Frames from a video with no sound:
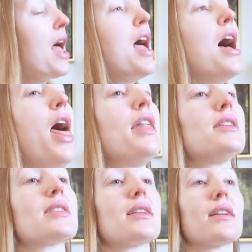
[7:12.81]

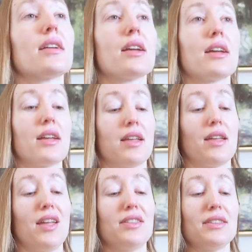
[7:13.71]
and
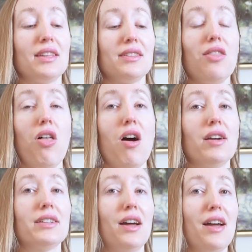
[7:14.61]
it's a
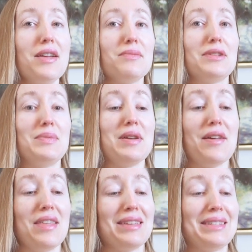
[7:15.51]
long time, to be
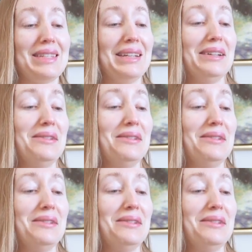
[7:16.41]
honest.